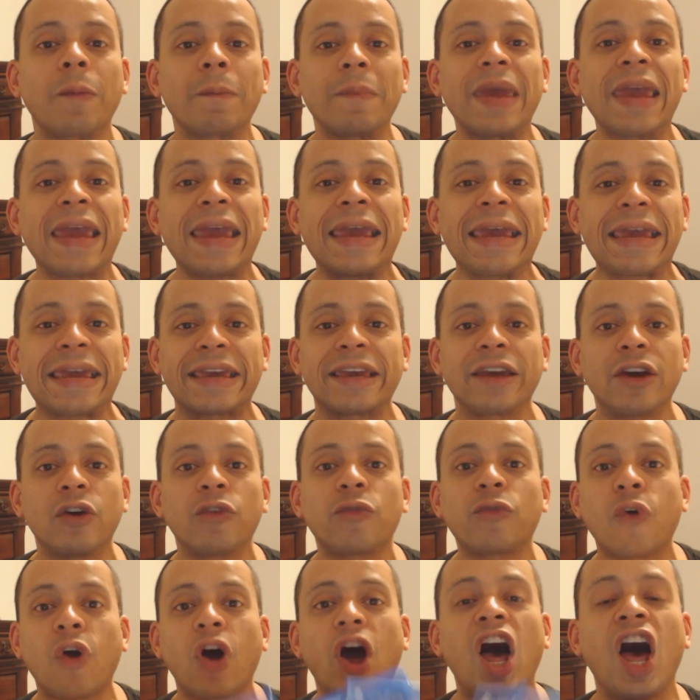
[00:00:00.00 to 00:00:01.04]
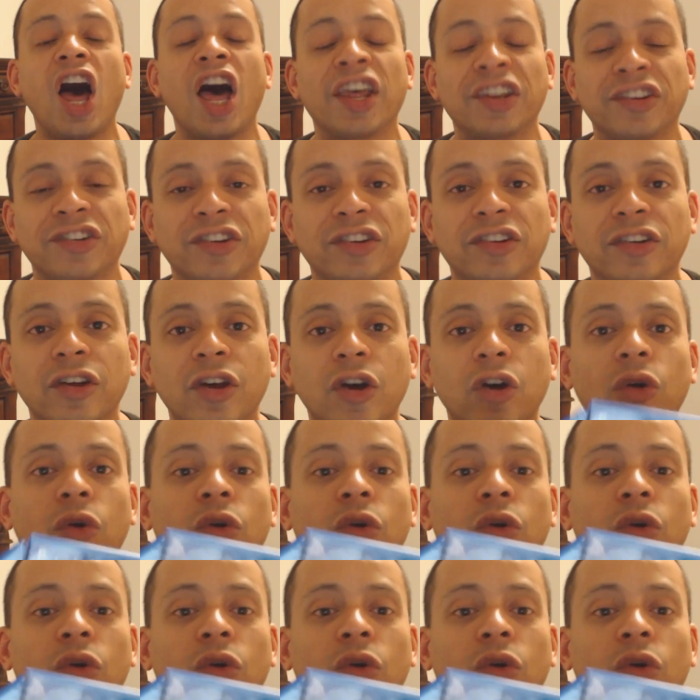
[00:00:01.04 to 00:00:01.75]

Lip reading: me, for us.